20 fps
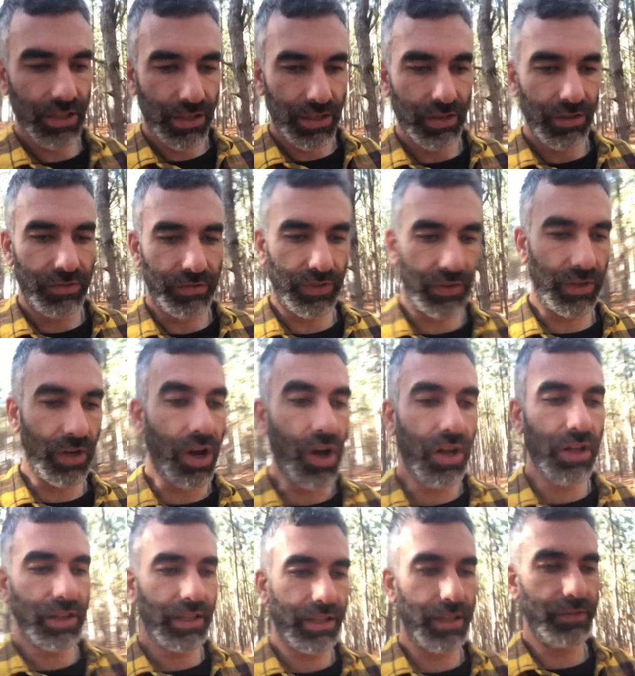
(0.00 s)
for
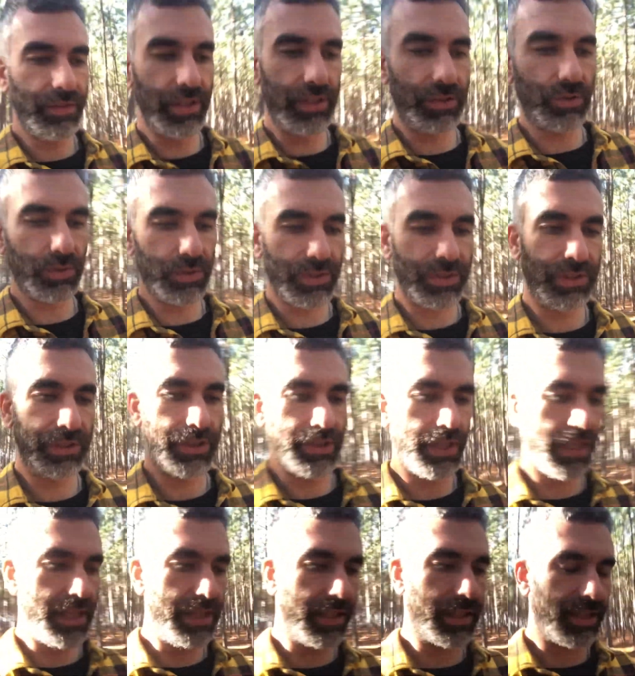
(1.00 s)
all individuals
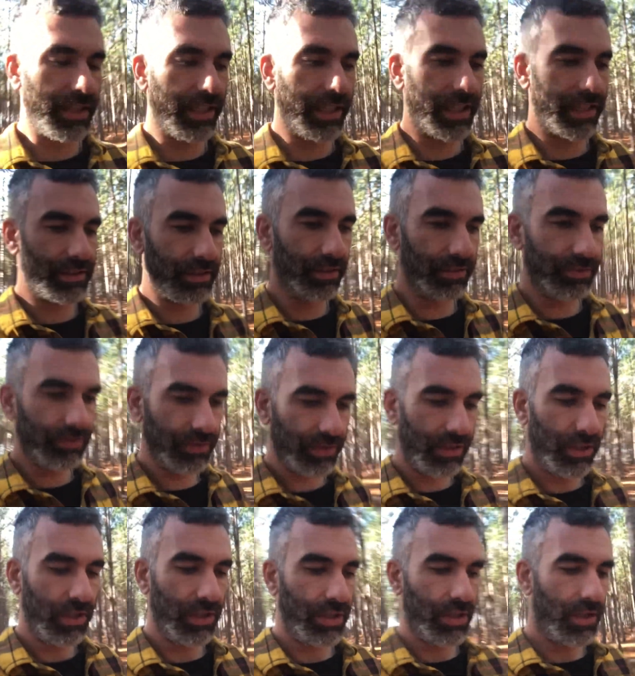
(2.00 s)
in the collective.
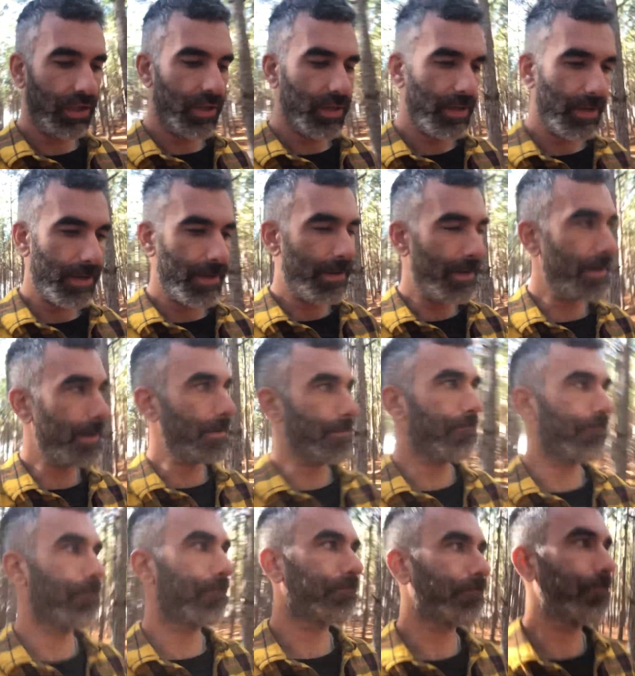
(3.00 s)
And